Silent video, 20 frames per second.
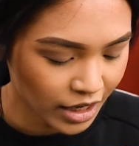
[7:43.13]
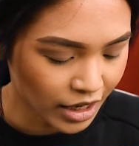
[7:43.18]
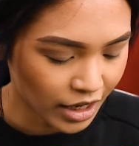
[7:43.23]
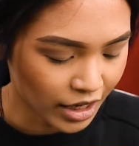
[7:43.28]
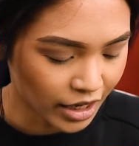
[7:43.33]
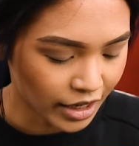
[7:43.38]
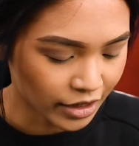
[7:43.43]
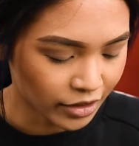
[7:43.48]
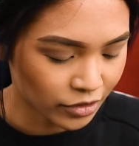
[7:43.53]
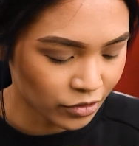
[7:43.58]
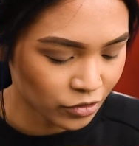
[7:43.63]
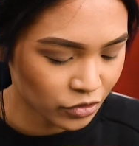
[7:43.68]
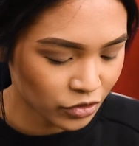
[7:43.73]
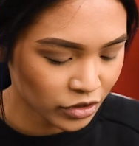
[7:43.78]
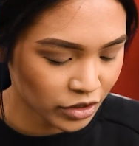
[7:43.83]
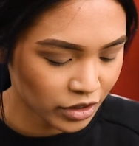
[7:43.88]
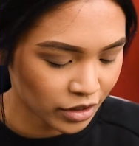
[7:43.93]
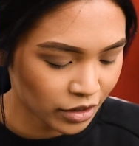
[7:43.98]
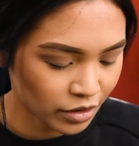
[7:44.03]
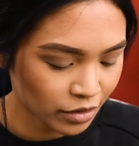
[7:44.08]
And
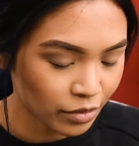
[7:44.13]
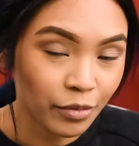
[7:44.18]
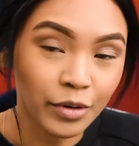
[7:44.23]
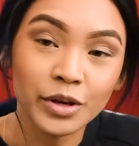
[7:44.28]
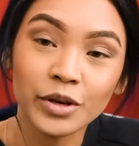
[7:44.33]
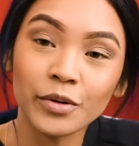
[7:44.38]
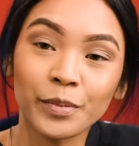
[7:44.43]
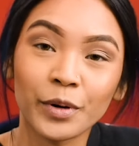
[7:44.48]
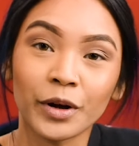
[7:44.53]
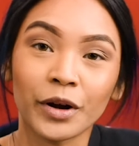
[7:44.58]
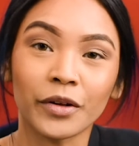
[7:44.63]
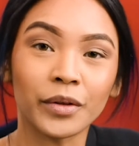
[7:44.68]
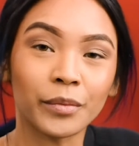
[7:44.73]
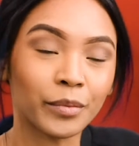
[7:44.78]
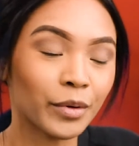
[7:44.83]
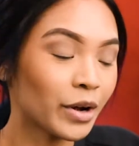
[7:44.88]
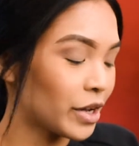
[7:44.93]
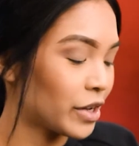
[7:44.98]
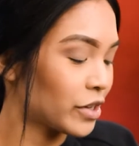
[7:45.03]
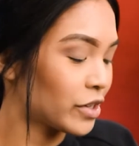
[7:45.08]
usually what you put on the
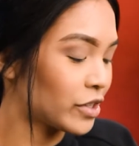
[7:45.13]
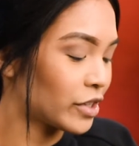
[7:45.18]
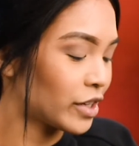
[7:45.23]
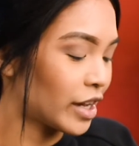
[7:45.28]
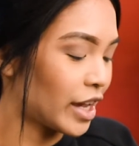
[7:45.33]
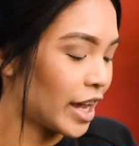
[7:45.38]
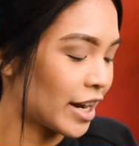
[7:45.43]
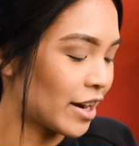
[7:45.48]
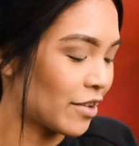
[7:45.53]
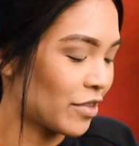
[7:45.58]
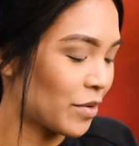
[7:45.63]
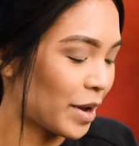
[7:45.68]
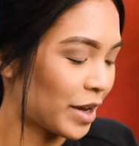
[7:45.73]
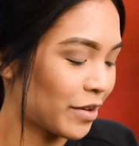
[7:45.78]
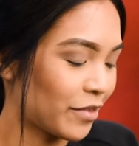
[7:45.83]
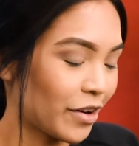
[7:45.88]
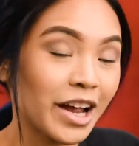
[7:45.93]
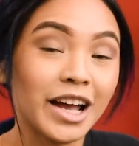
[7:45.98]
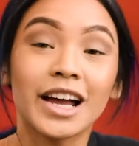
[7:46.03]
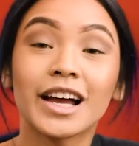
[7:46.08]
brush and on the back
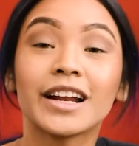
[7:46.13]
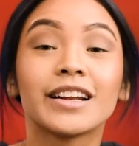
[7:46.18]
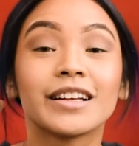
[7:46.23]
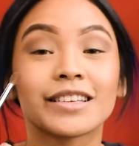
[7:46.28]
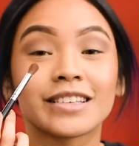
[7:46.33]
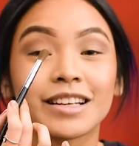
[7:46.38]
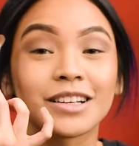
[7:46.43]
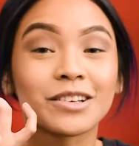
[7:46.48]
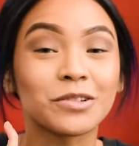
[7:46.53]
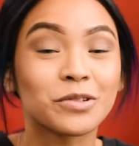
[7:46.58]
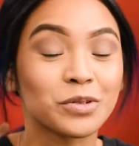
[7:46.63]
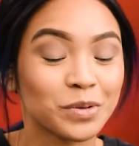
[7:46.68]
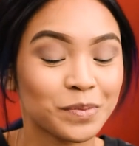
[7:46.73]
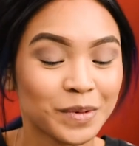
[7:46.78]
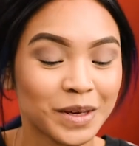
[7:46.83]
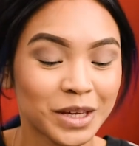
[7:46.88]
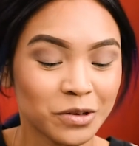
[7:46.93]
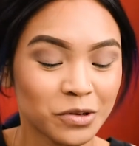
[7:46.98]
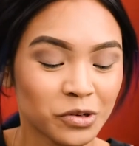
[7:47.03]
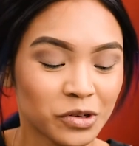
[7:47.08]
of your hand is going to
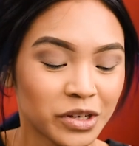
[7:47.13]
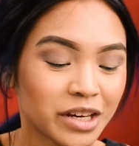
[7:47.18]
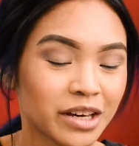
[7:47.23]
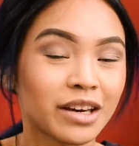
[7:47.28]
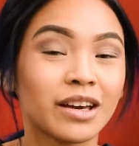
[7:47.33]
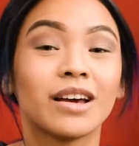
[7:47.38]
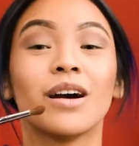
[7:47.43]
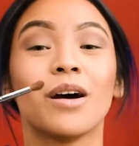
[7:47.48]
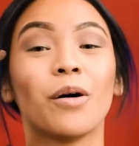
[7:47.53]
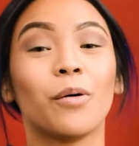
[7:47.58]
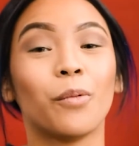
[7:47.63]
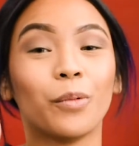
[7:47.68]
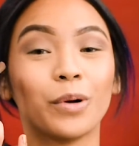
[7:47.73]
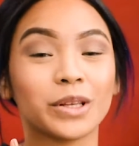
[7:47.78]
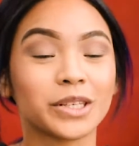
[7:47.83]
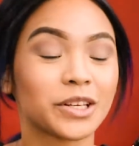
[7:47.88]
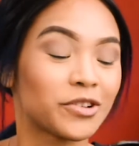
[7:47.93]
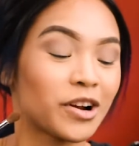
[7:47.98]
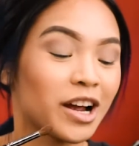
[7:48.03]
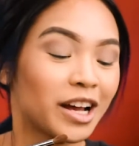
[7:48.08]
be
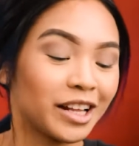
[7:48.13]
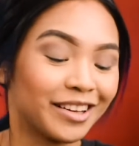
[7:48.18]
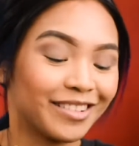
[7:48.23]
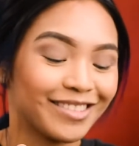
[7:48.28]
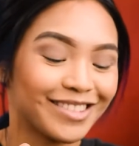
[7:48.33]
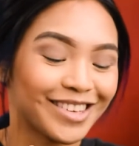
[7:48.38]
what's on your eyelid.